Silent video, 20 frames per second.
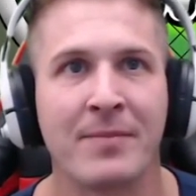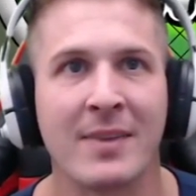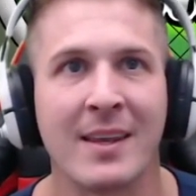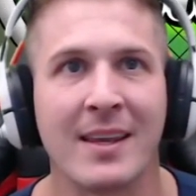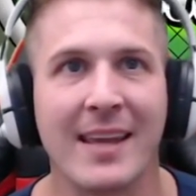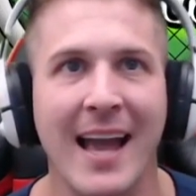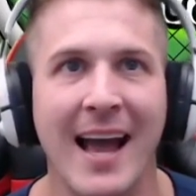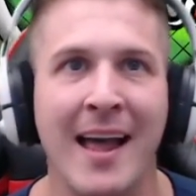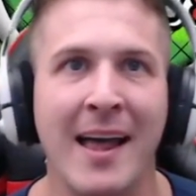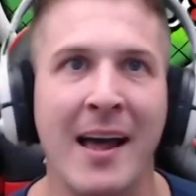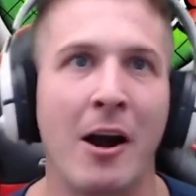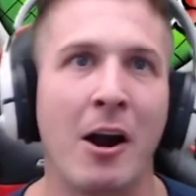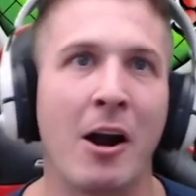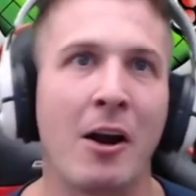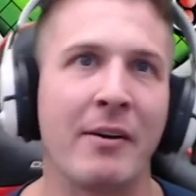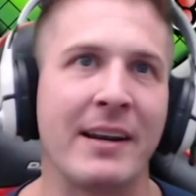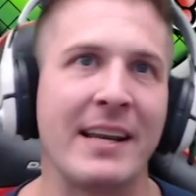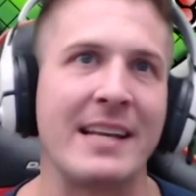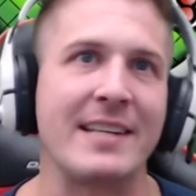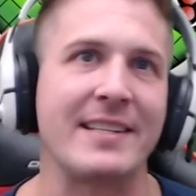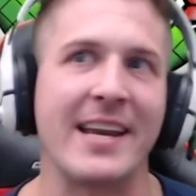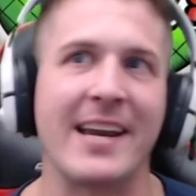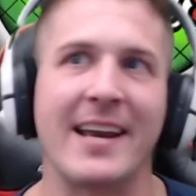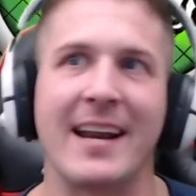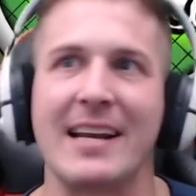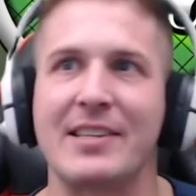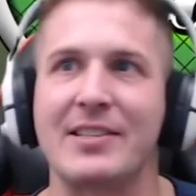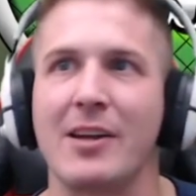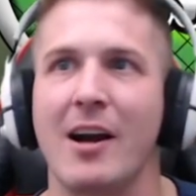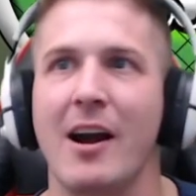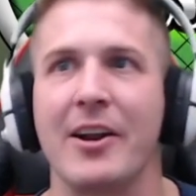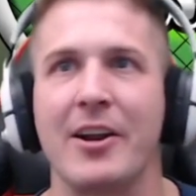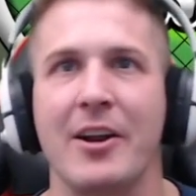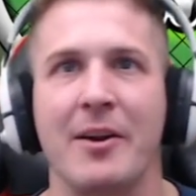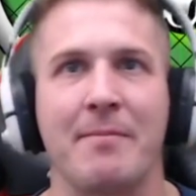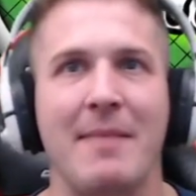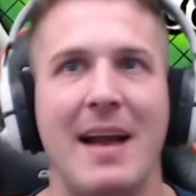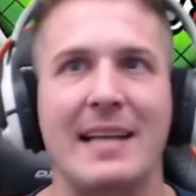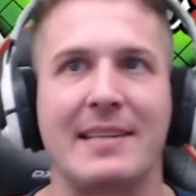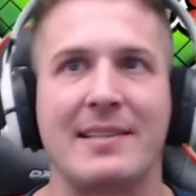Yeah, I already did! I saw your
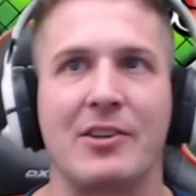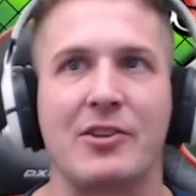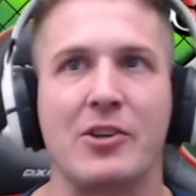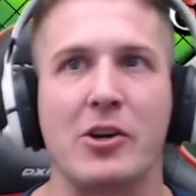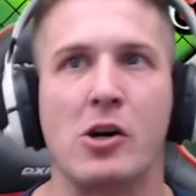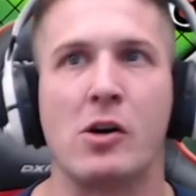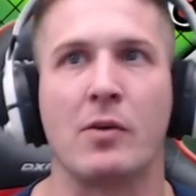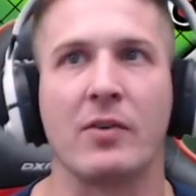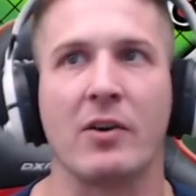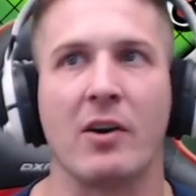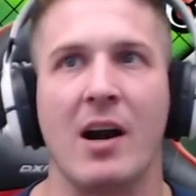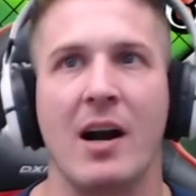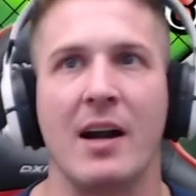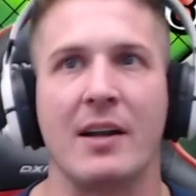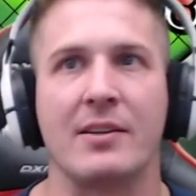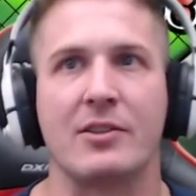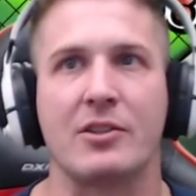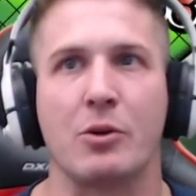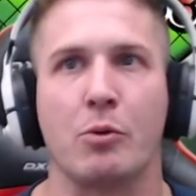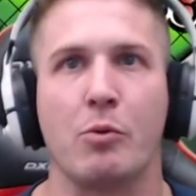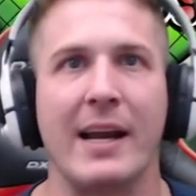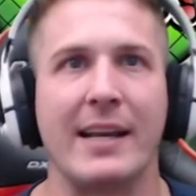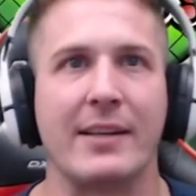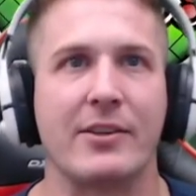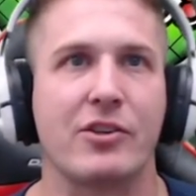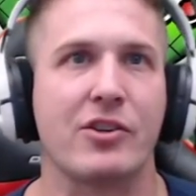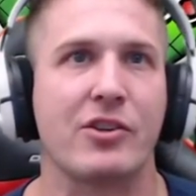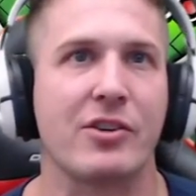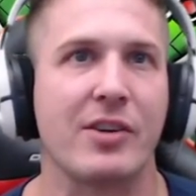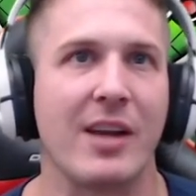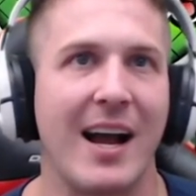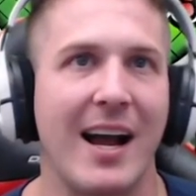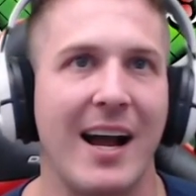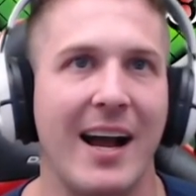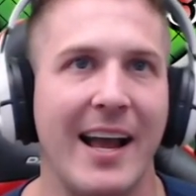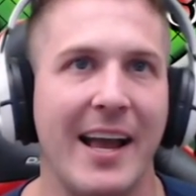message over on Twitch, uh,